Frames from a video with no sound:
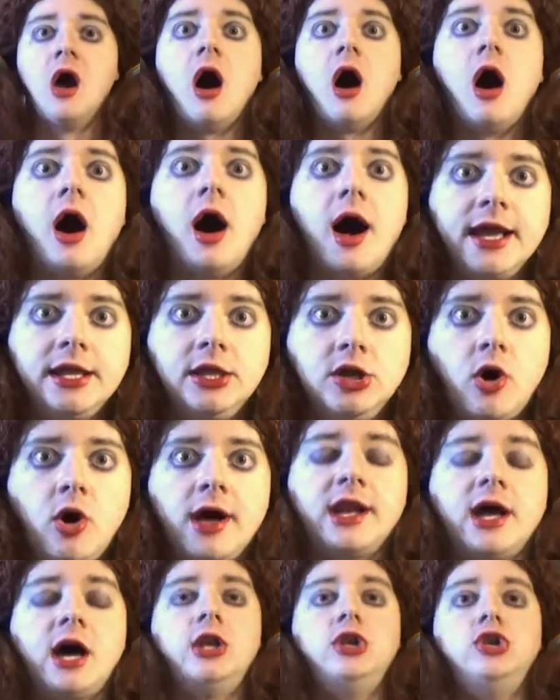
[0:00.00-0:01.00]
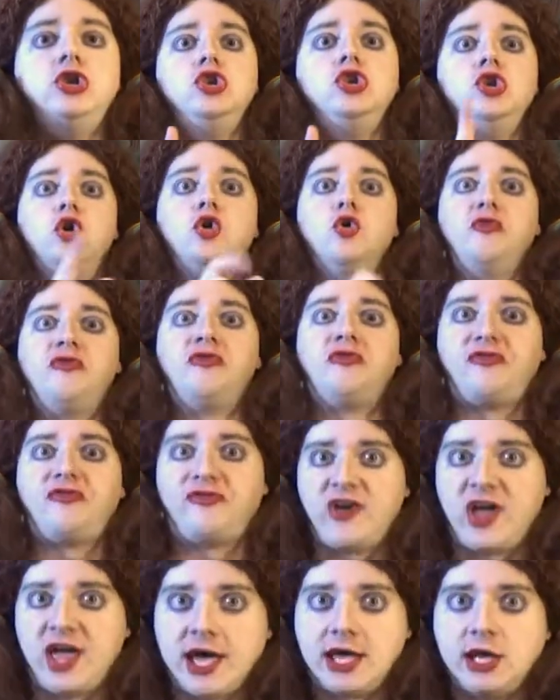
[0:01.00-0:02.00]
I got a new
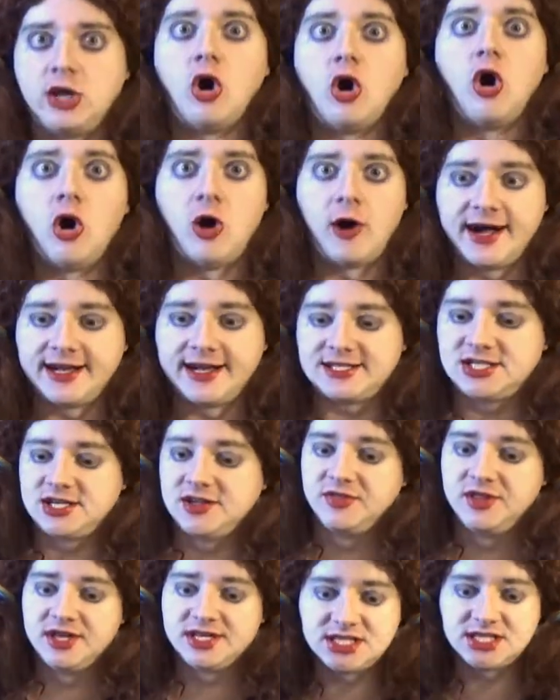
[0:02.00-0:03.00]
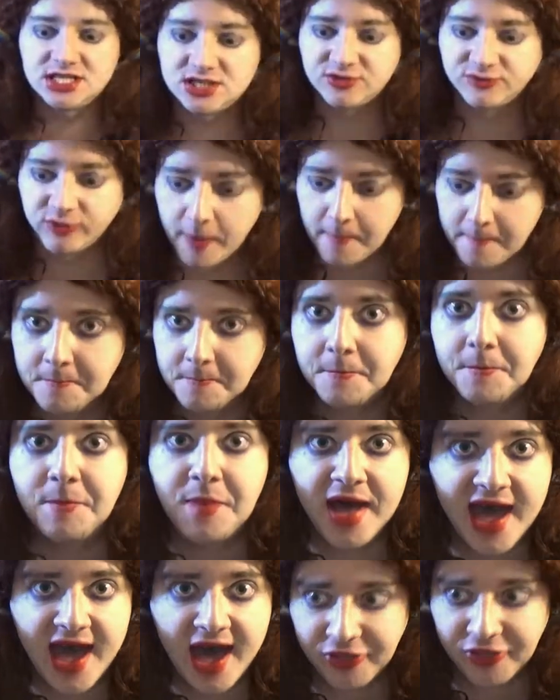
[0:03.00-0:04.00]
fan art. This is from
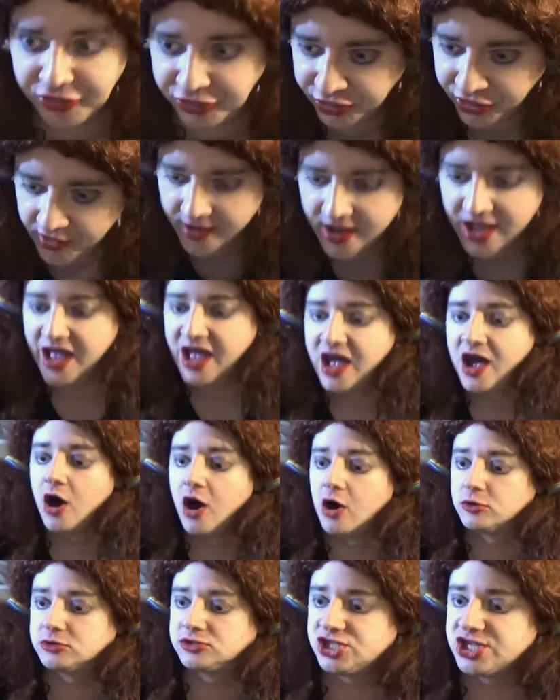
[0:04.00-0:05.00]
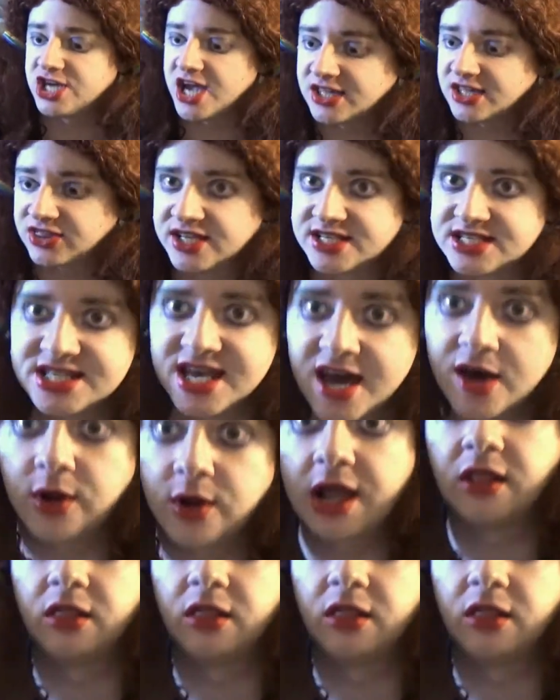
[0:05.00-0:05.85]
Beth. Oh, check this out. I